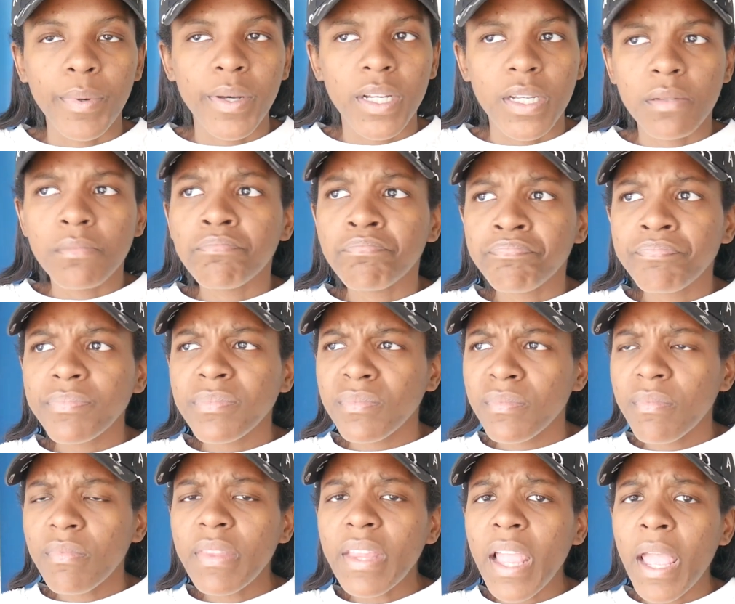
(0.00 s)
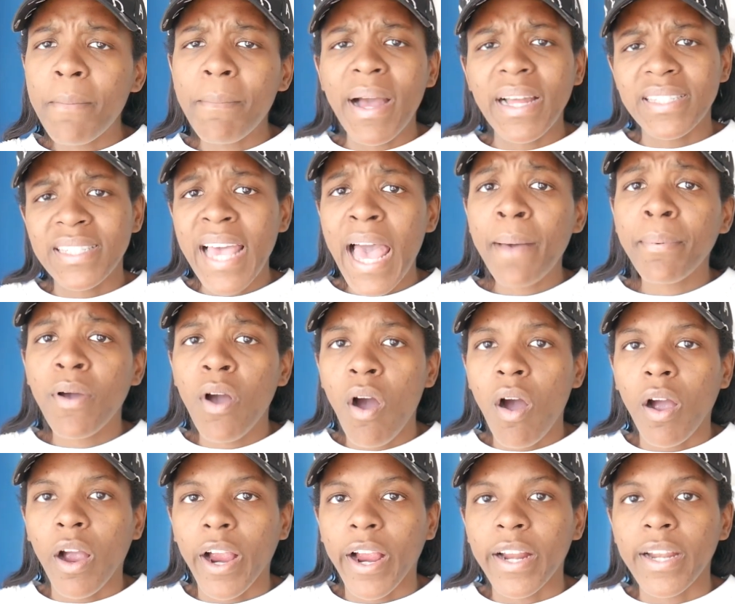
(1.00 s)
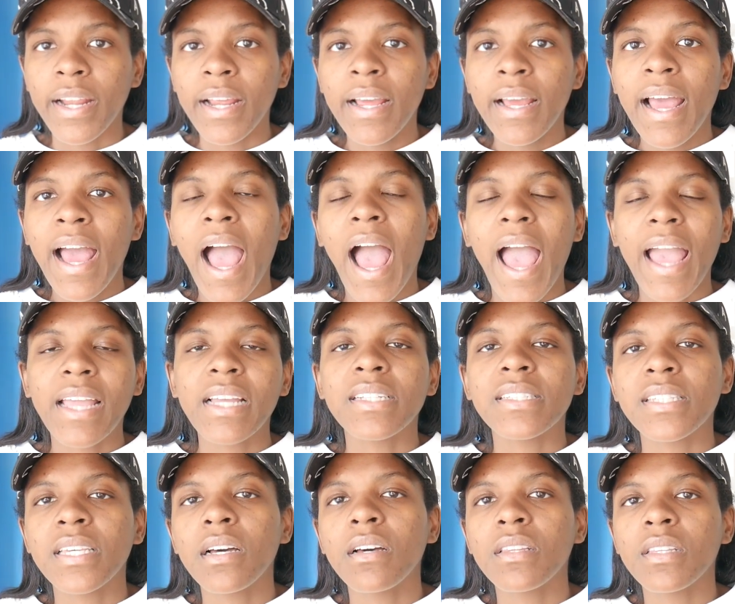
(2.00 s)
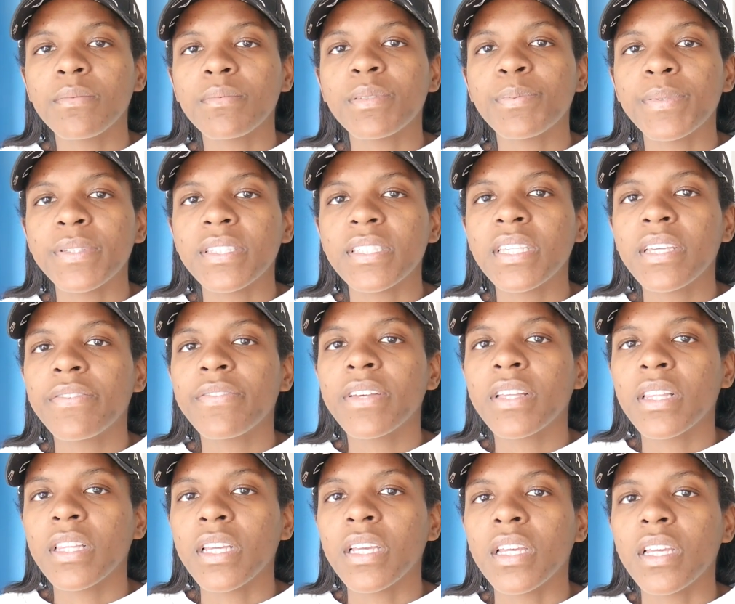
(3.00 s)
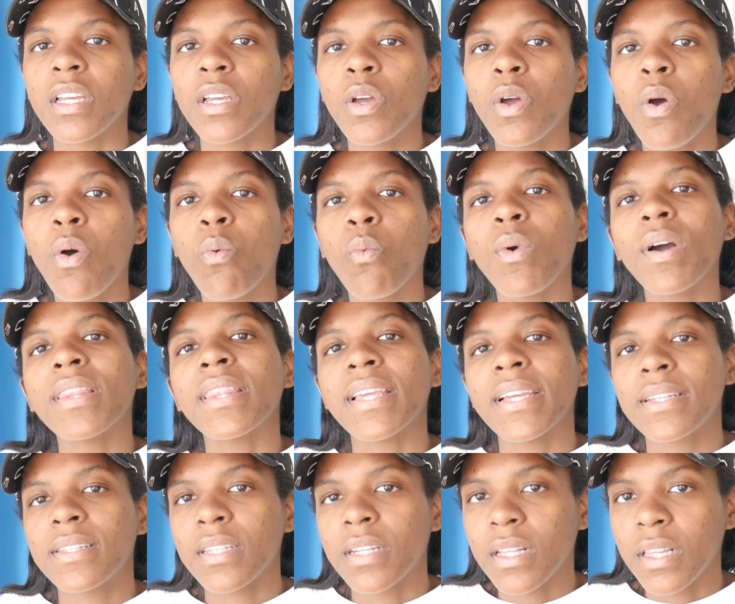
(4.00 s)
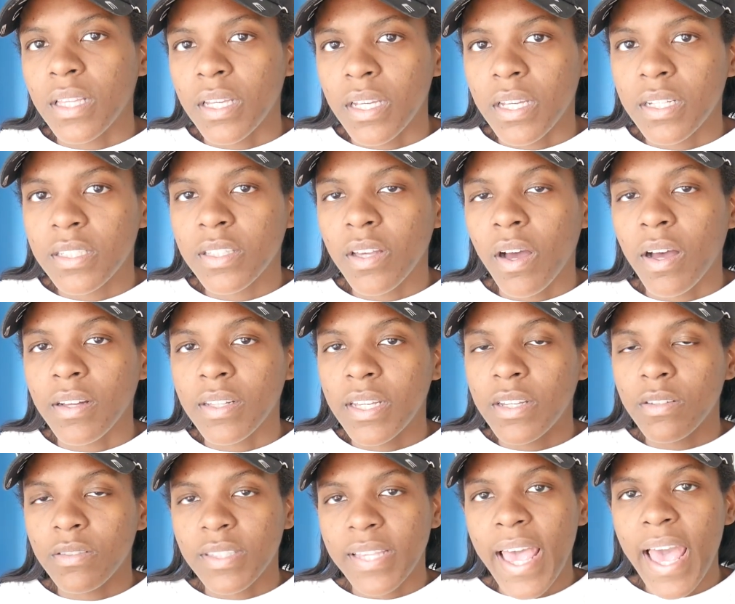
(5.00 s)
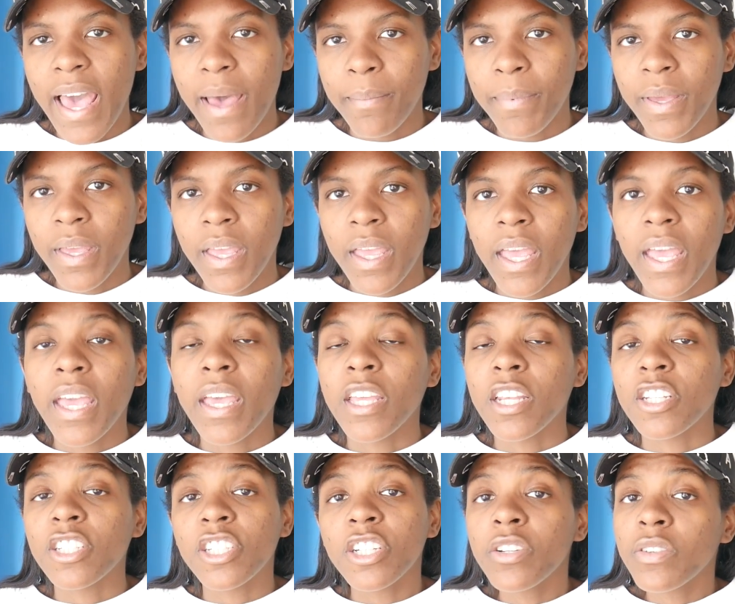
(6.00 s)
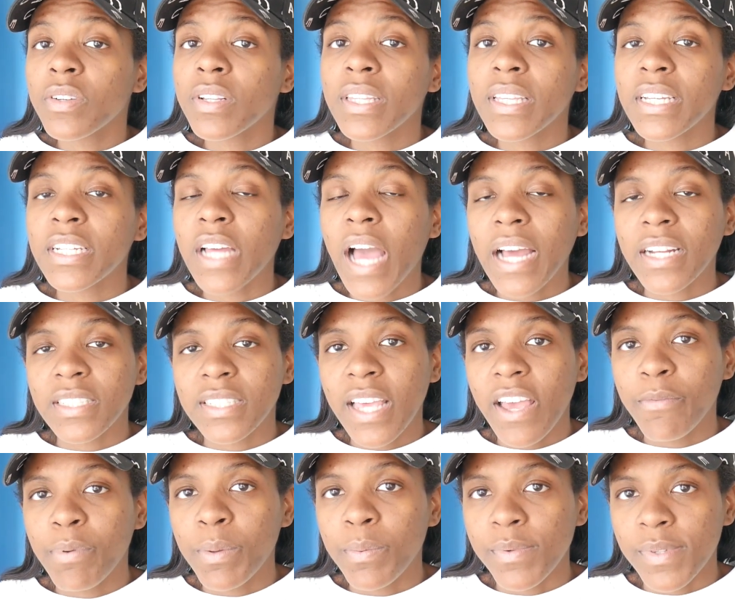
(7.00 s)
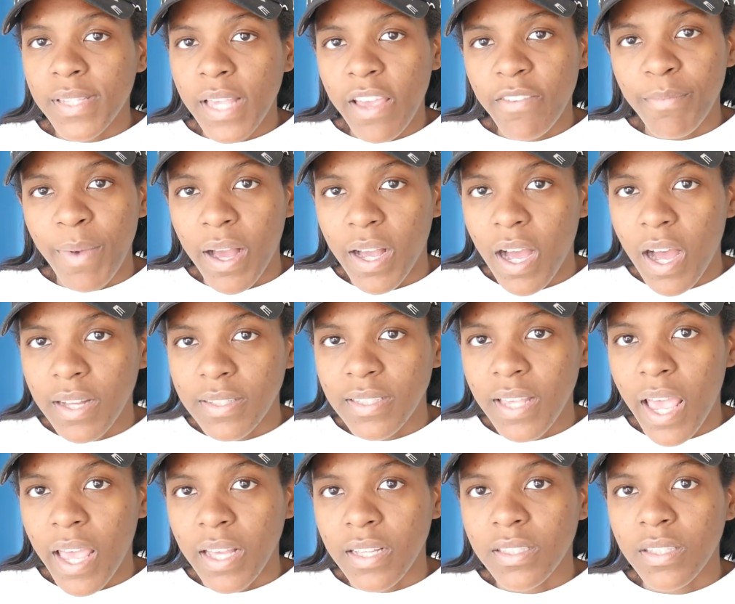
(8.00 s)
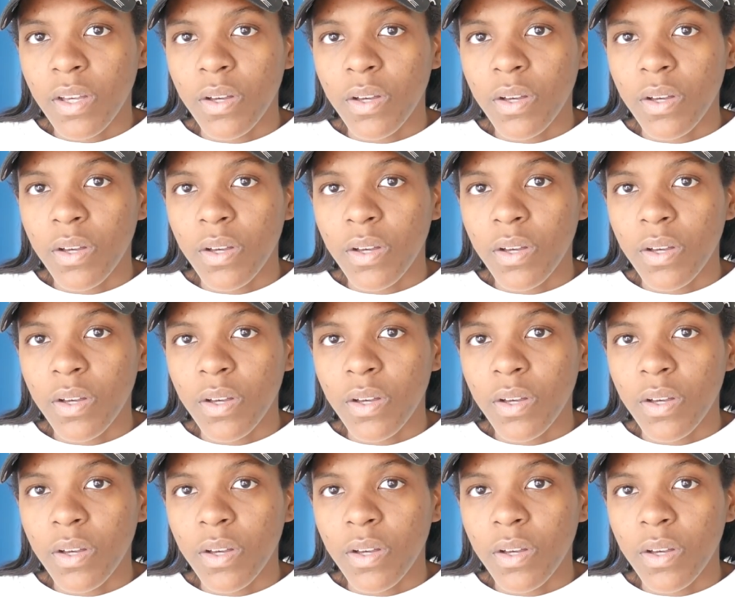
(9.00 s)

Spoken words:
But in my tap card, I can tell them specifically what link to click. So it'll tap, and generally I just have people save my contacts.